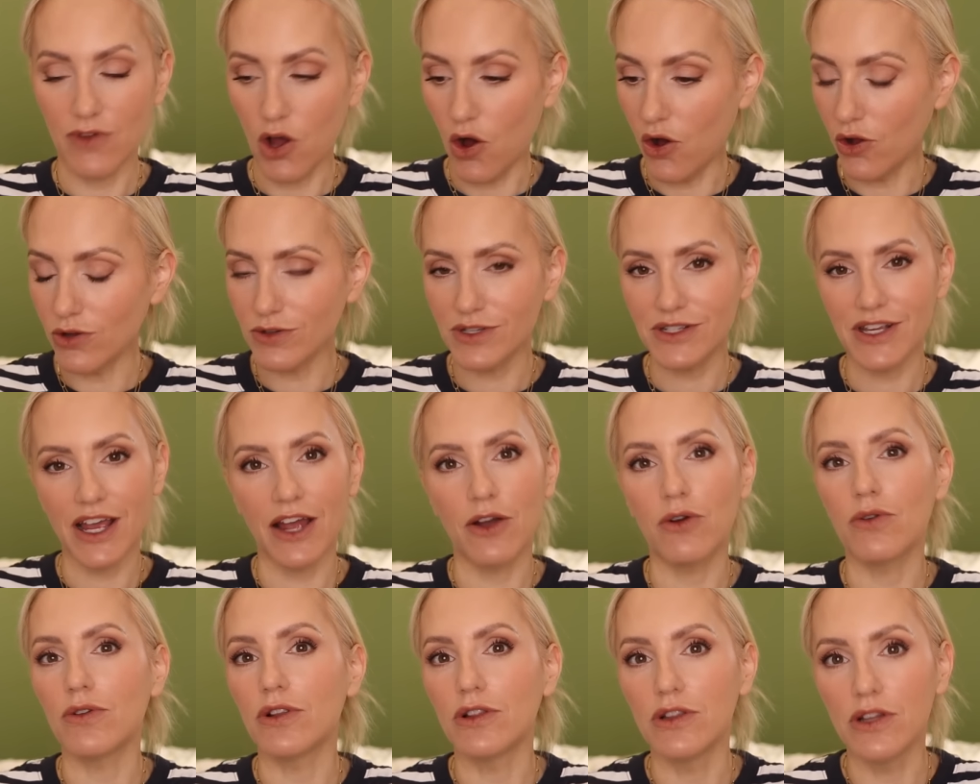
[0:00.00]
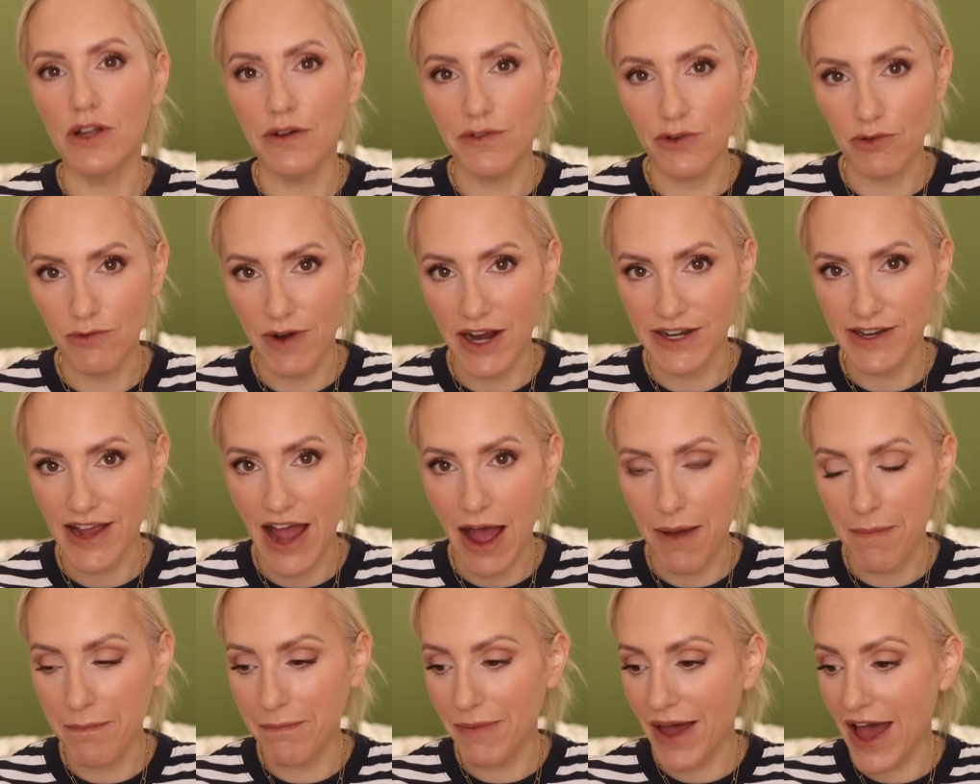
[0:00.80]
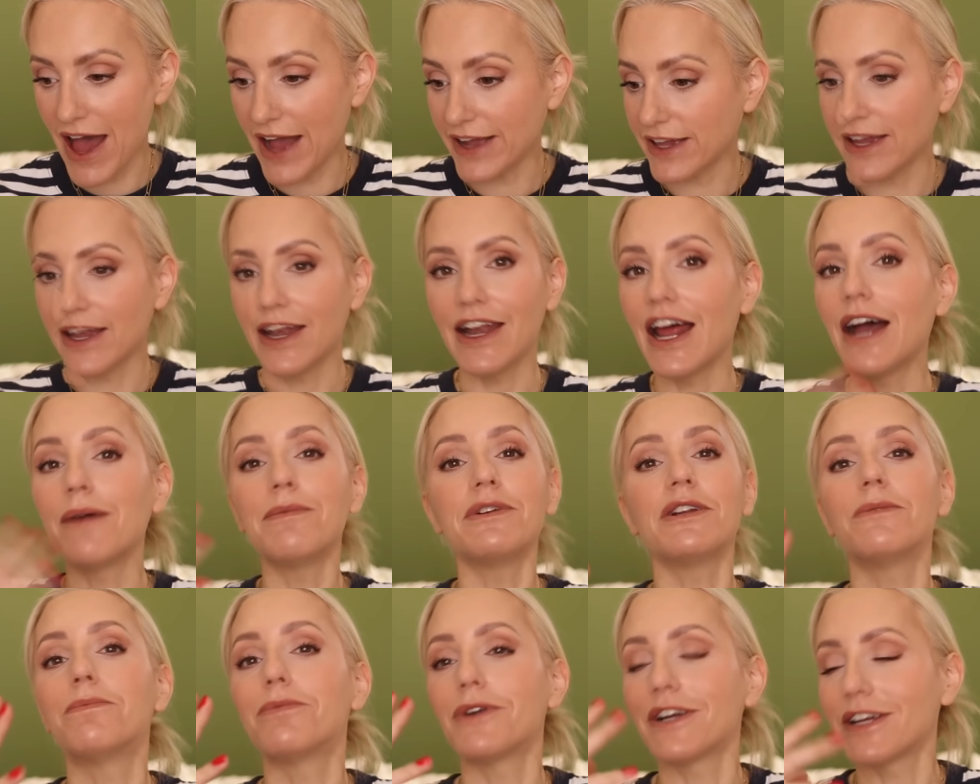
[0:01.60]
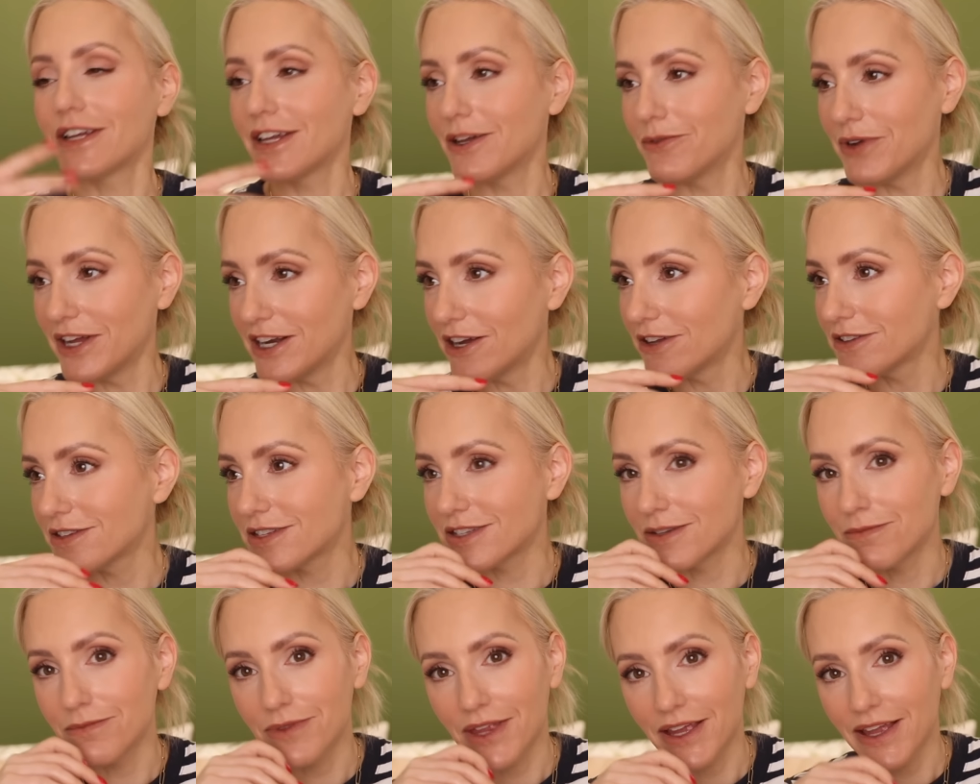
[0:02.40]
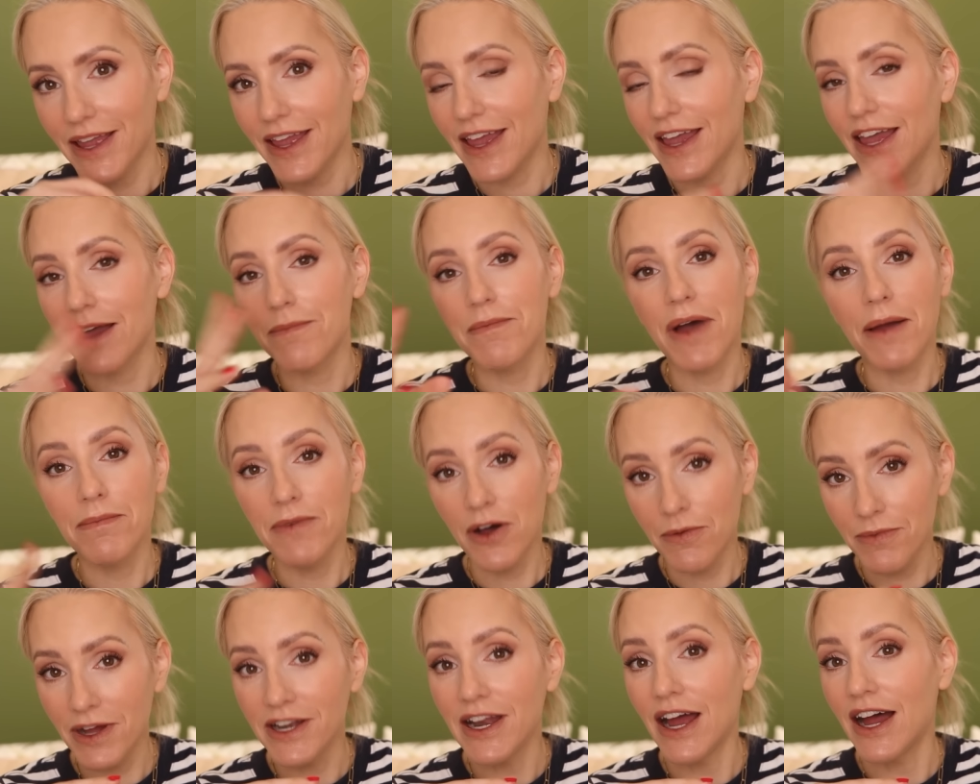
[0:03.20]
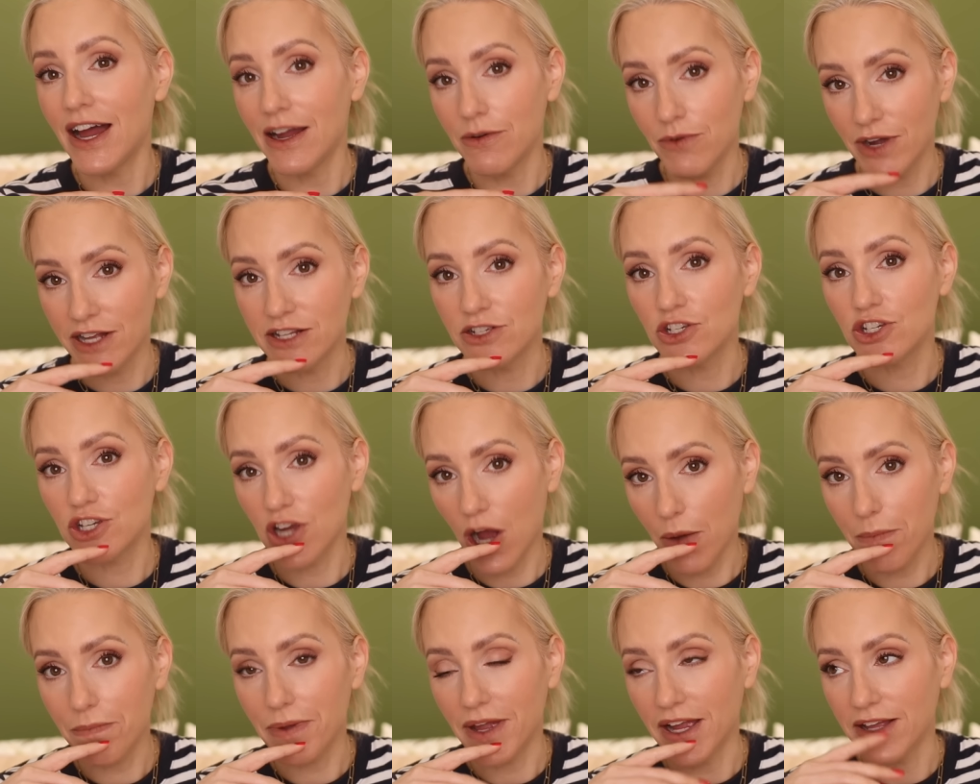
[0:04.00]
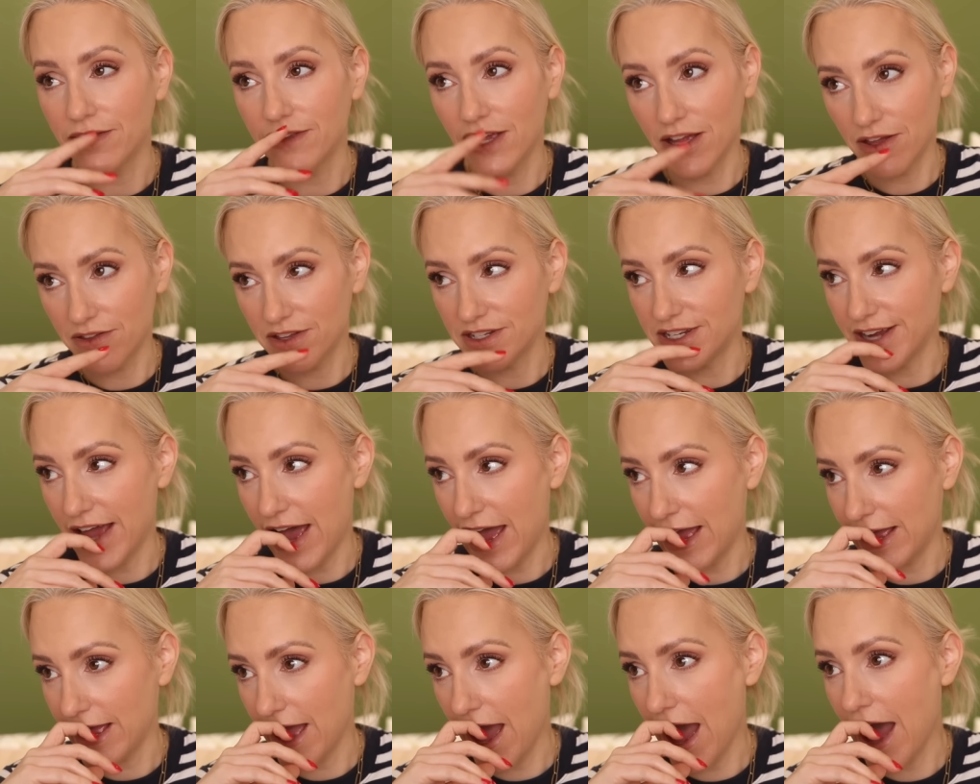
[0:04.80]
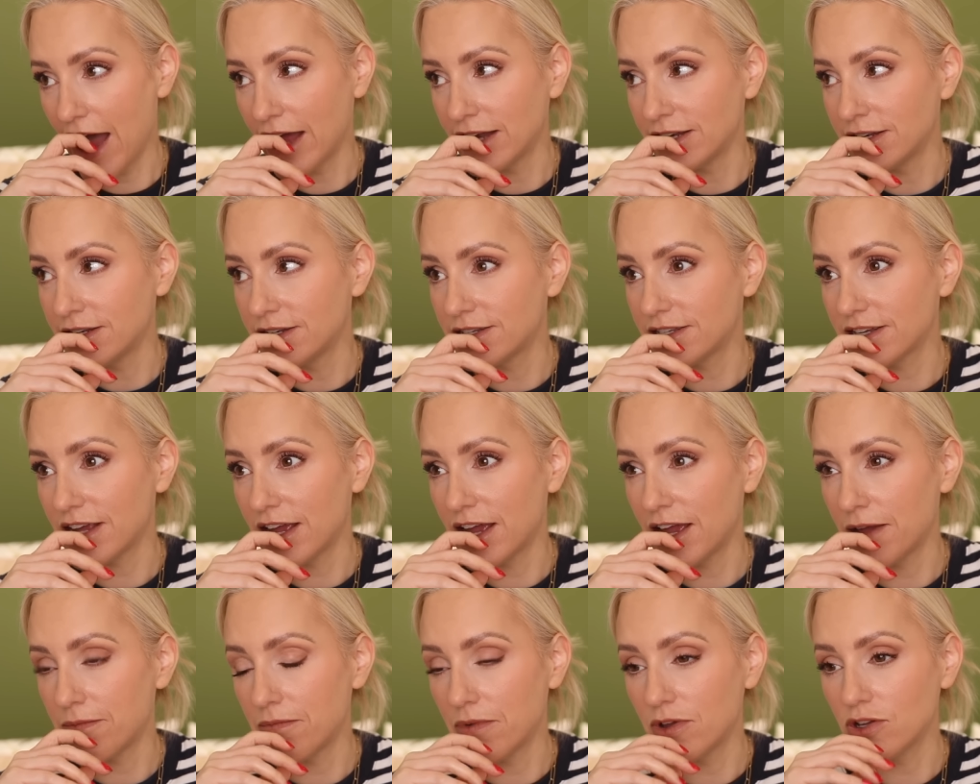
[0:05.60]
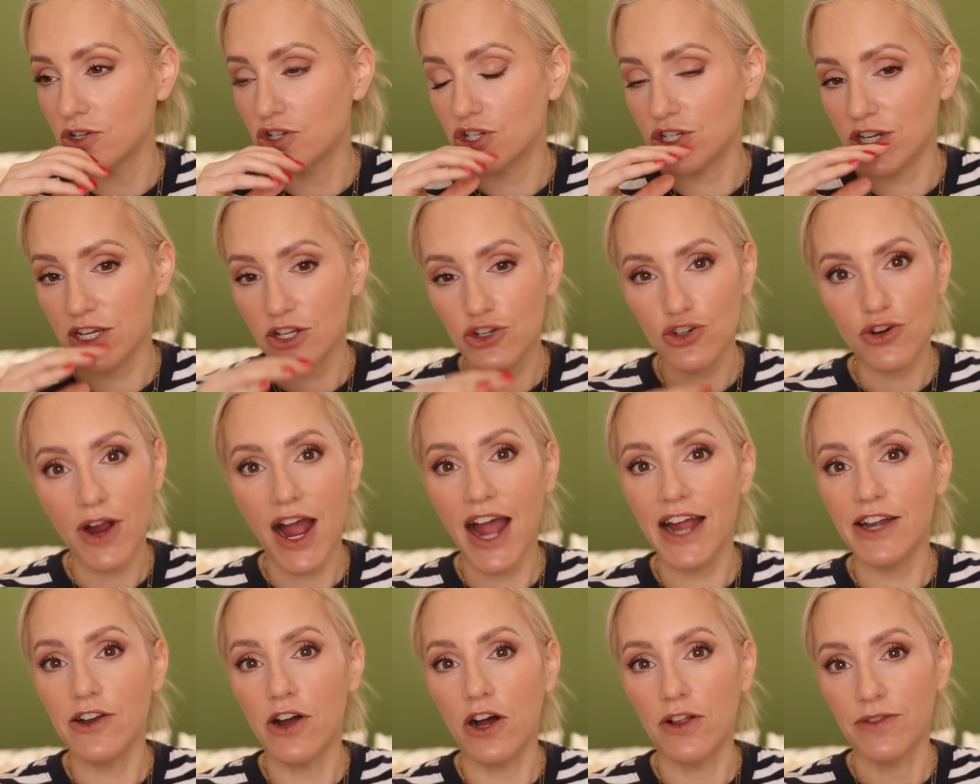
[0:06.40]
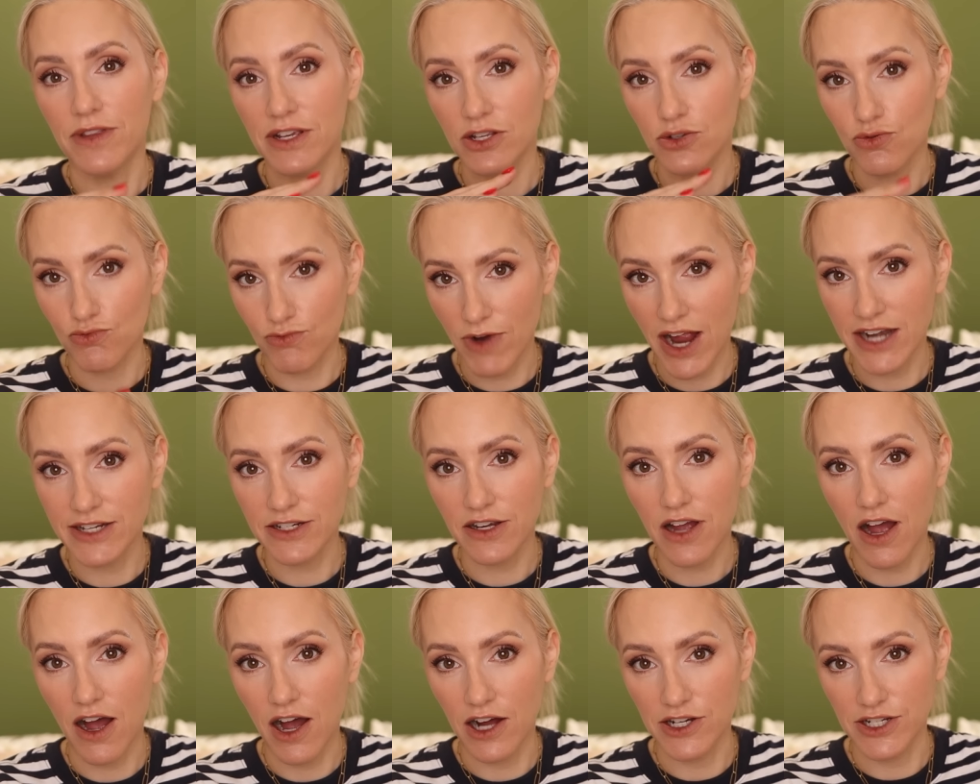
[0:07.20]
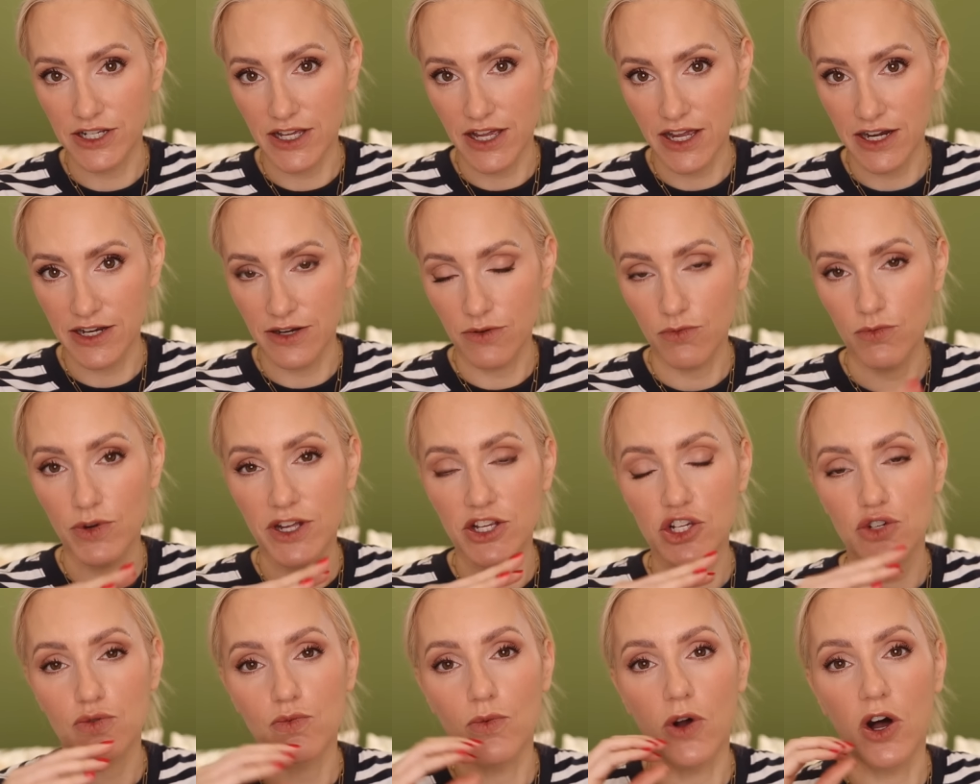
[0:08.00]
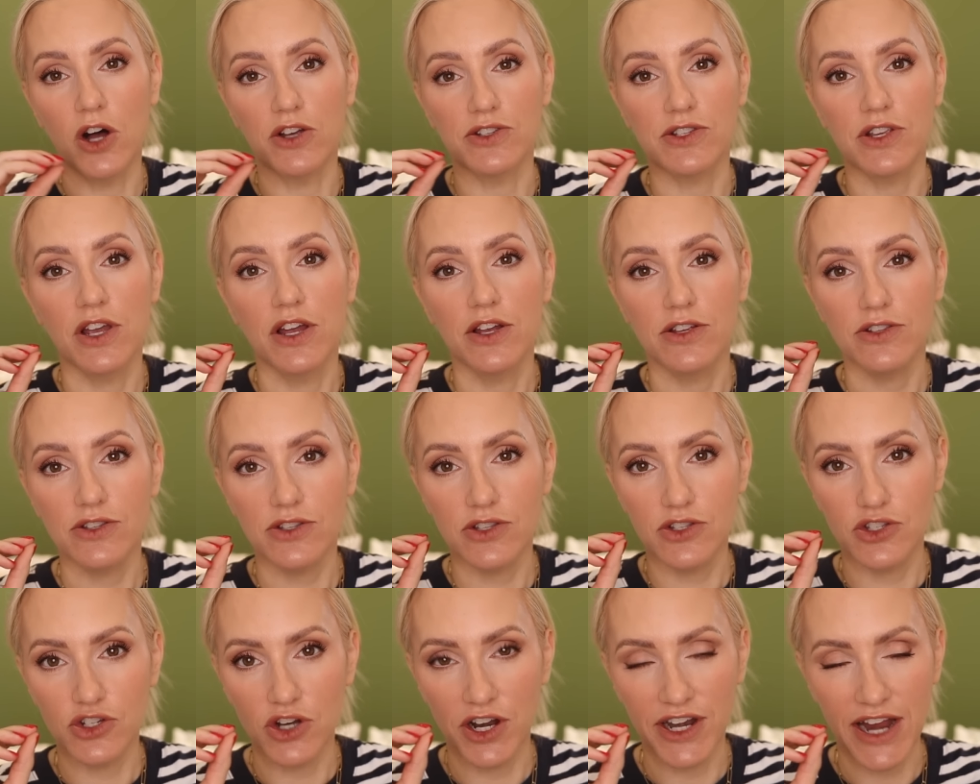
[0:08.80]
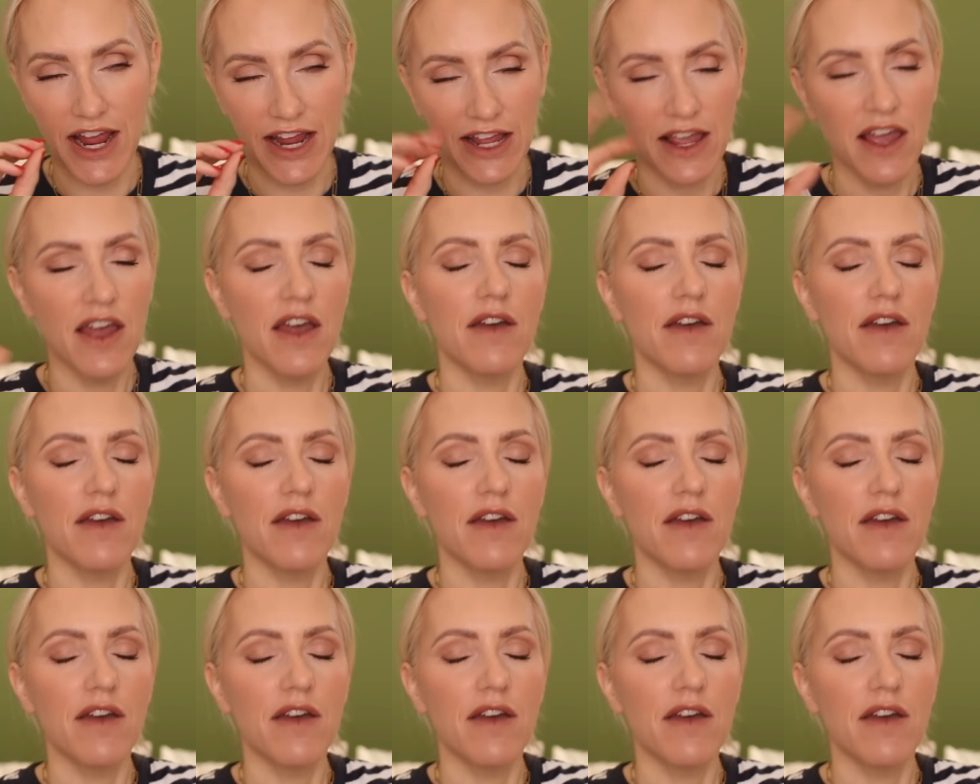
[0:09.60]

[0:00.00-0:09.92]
Also love a red handbag. And I'm gonna bring you in on something here. My mum and I went shopping the other day, and she tried on this red cardigan, which was stunning.